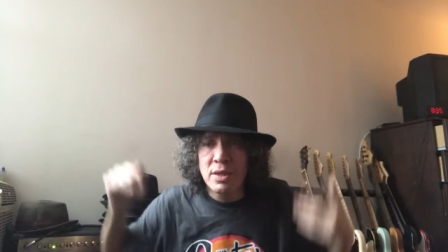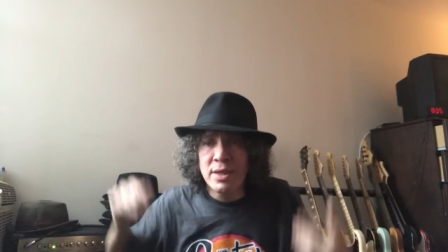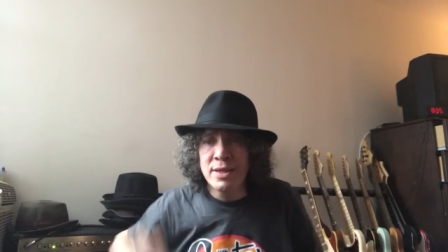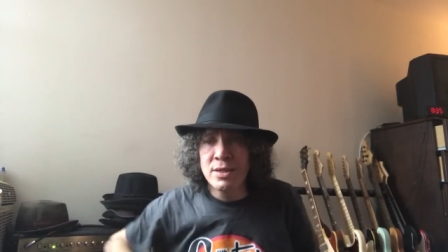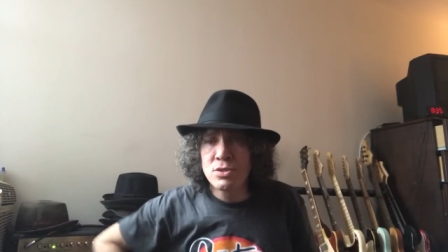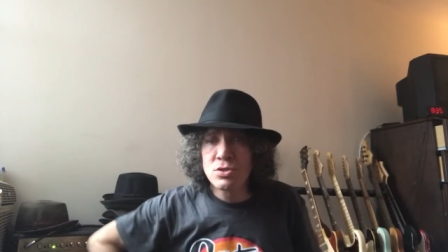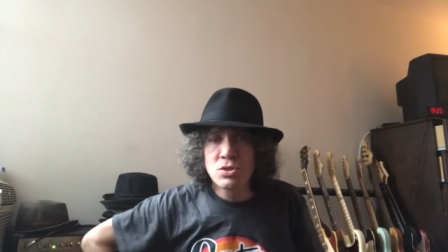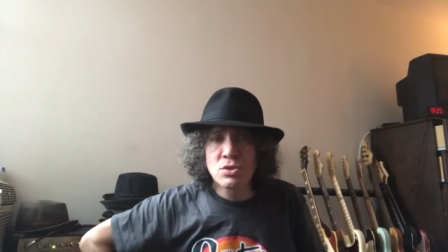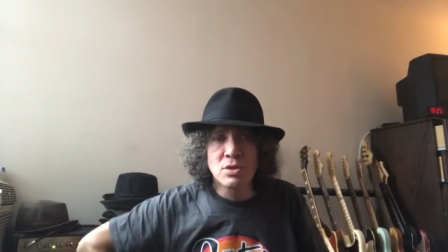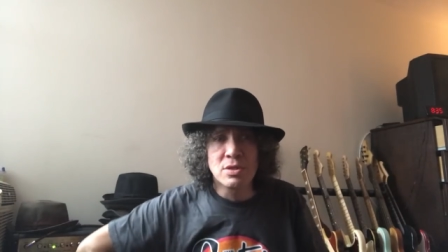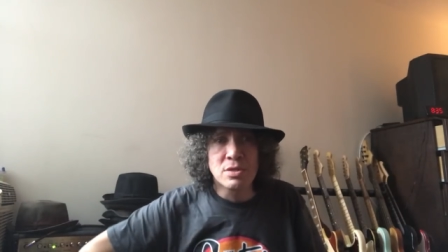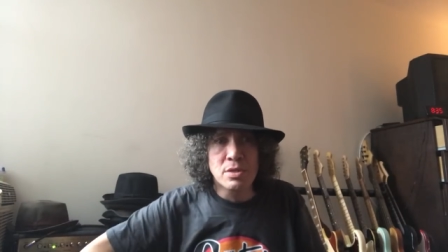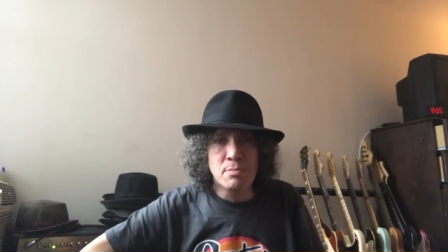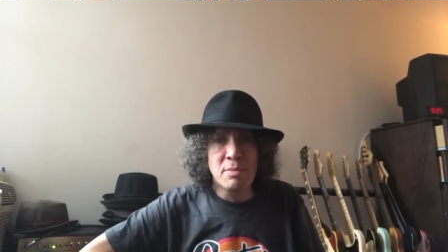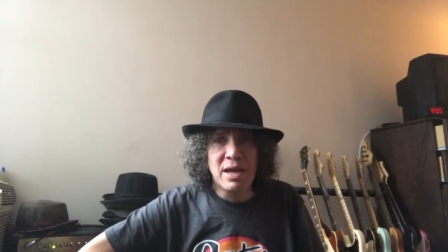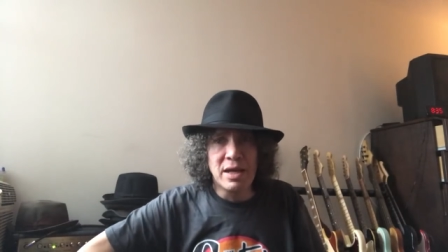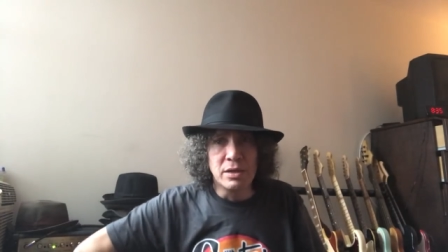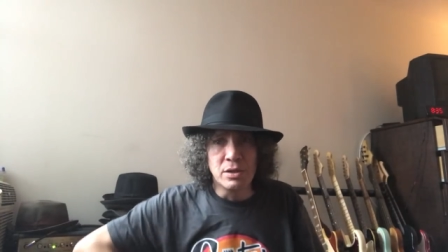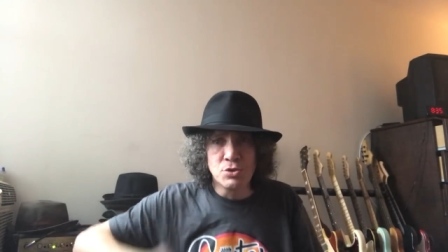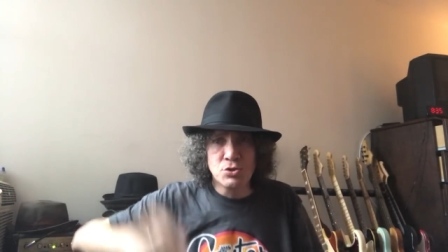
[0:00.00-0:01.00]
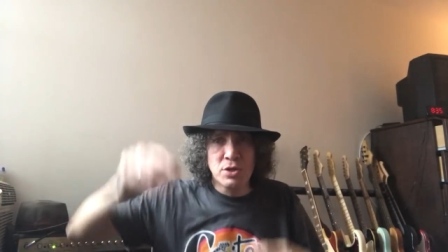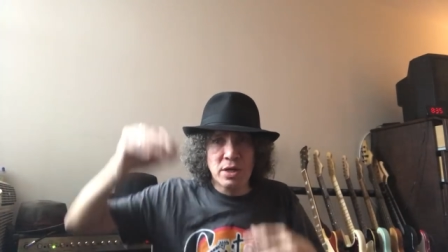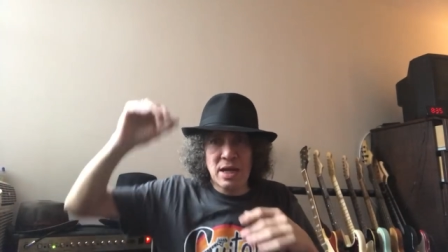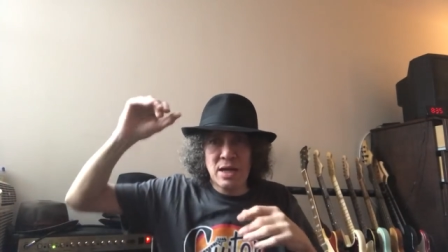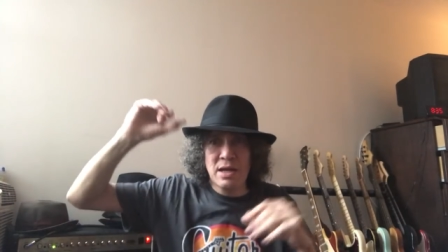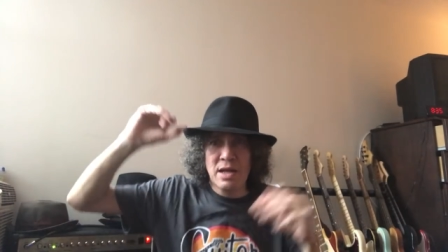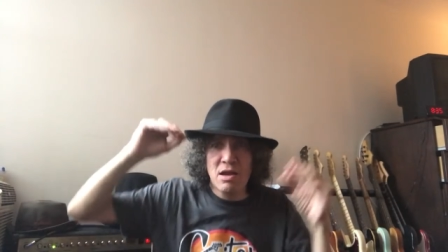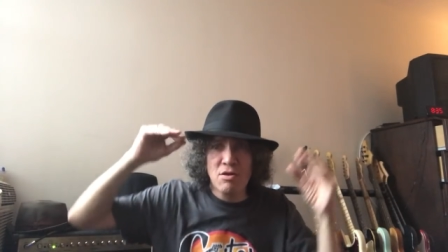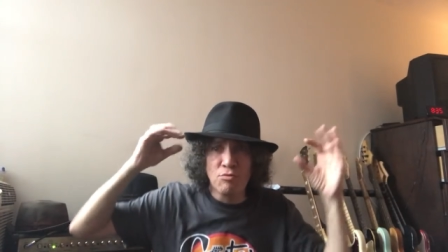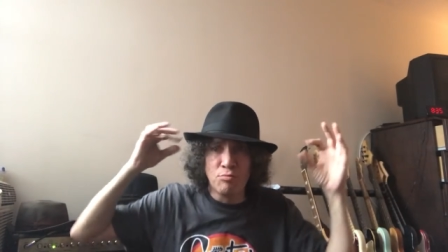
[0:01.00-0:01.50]
It's a balance. You
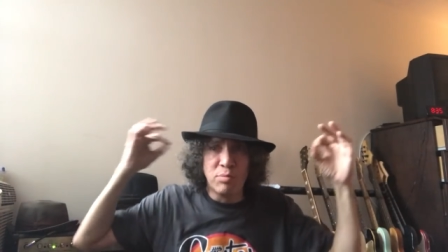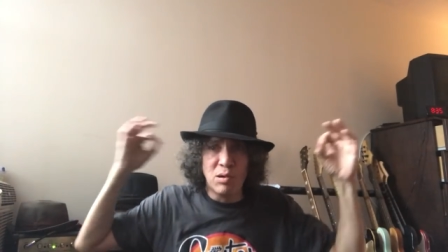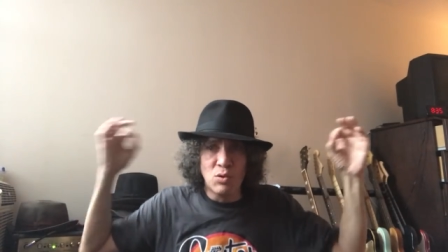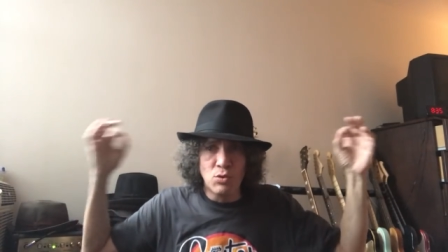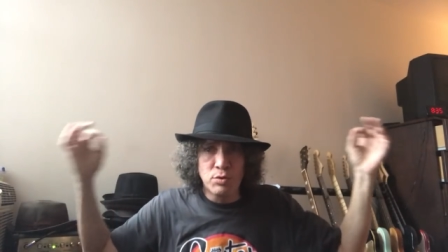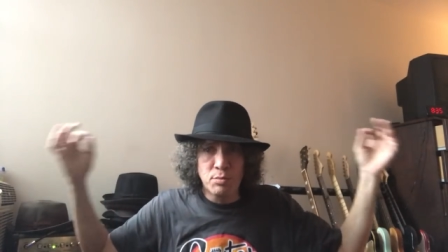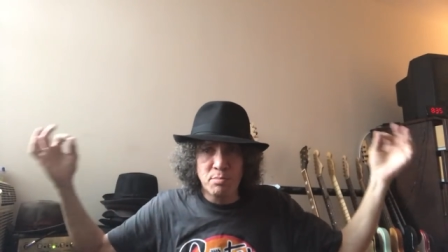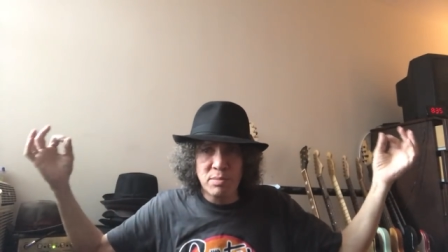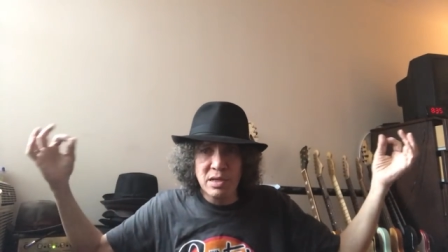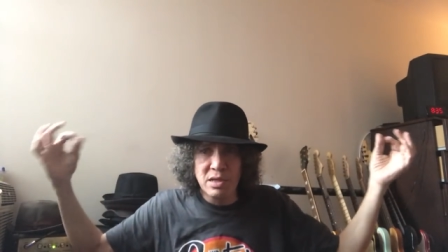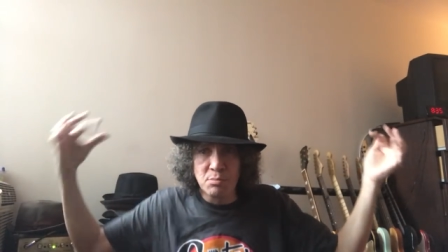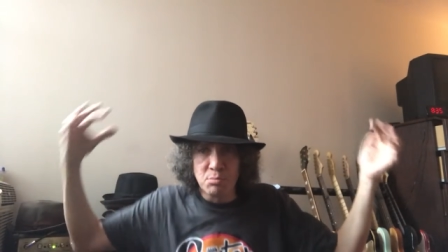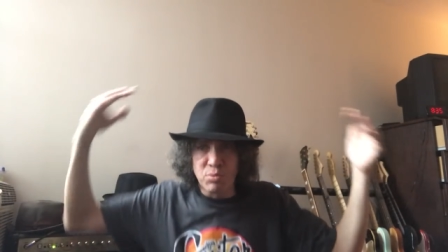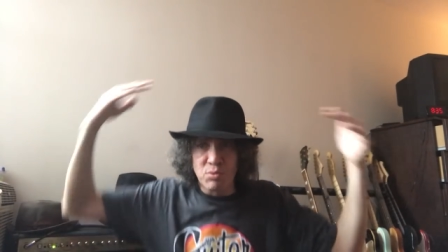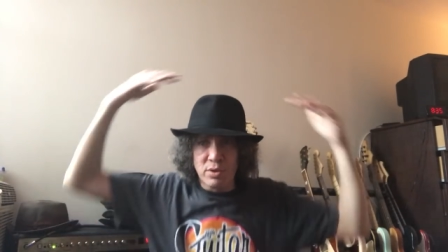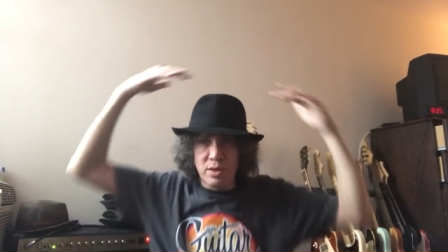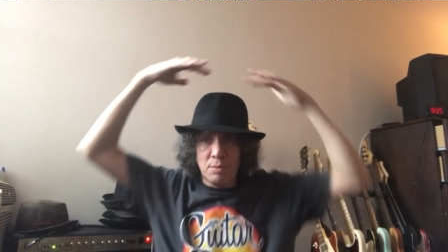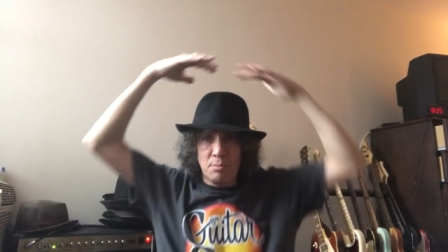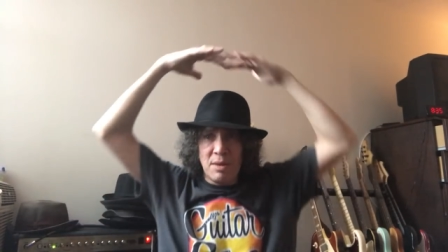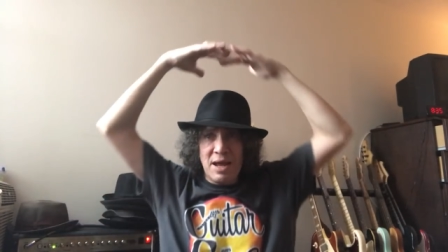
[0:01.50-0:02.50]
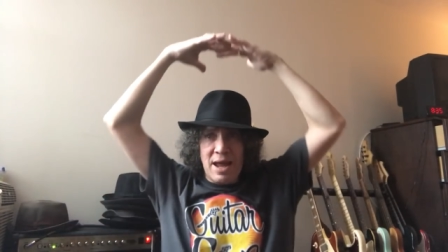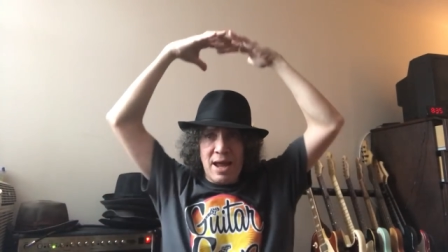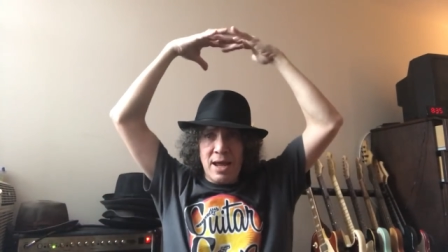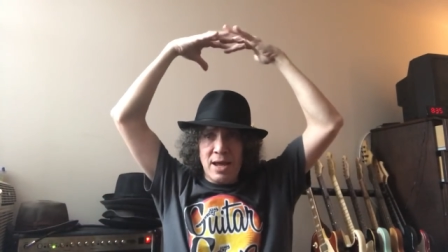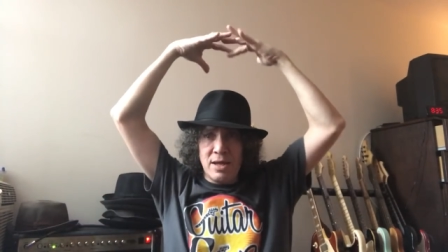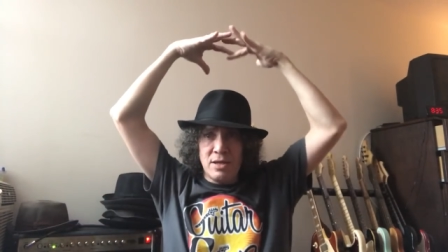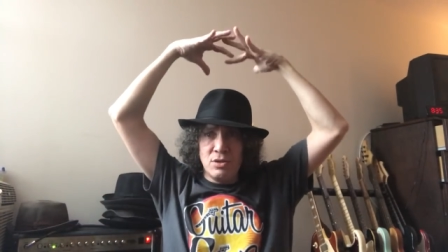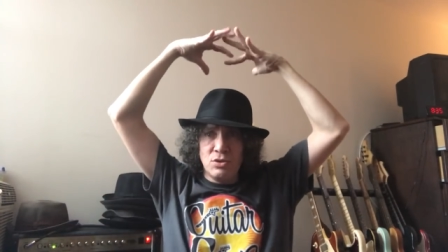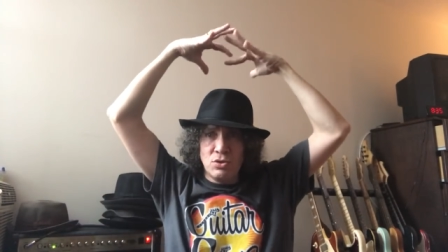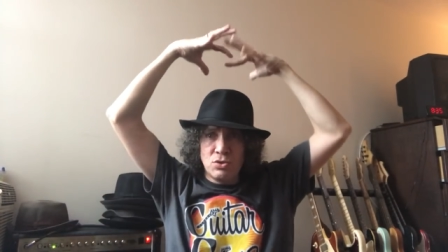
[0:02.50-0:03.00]
can't have both big brim
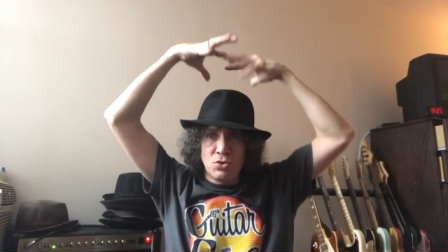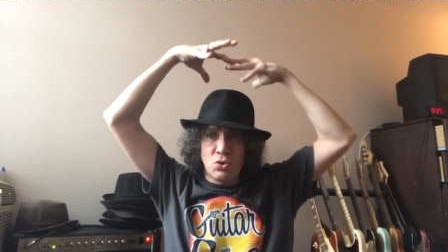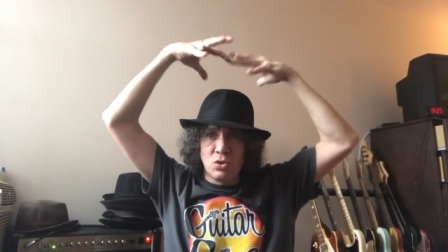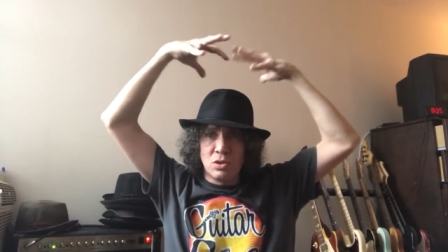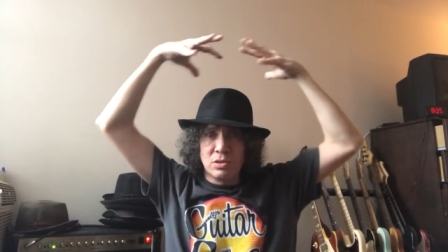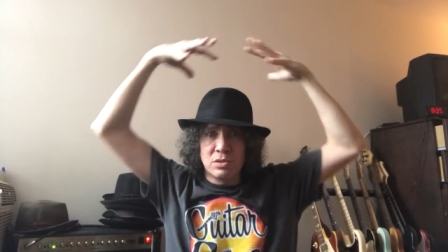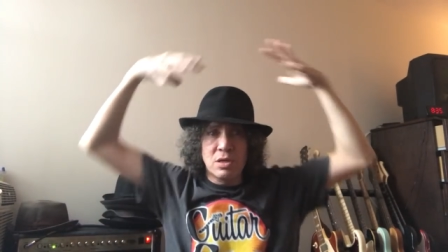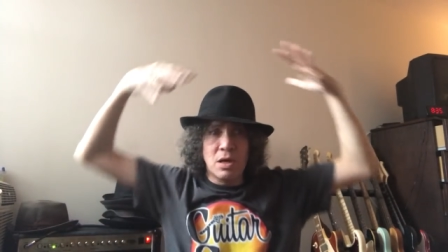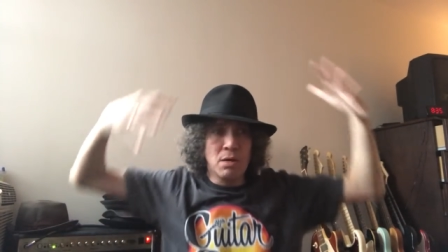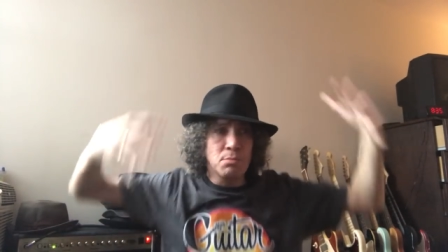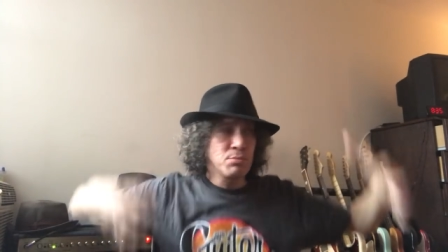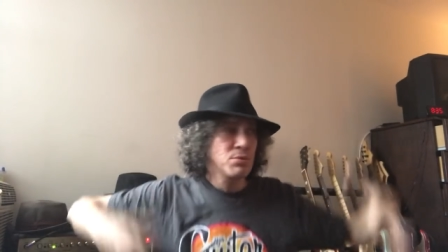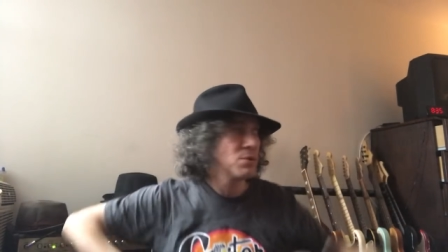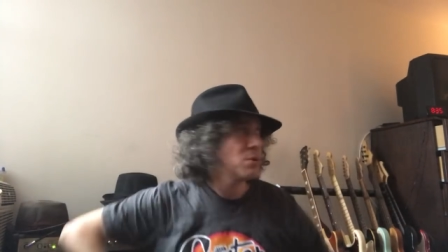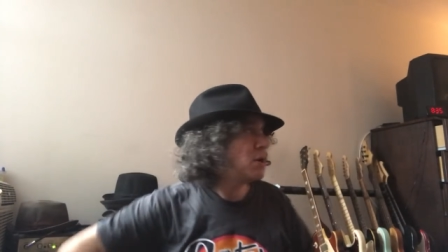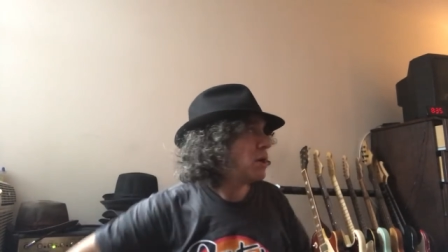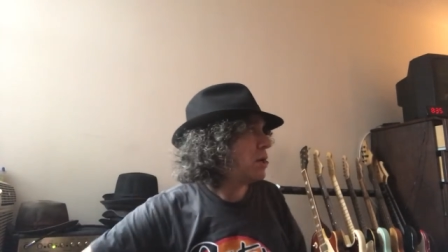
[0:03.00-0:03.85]
and tall top.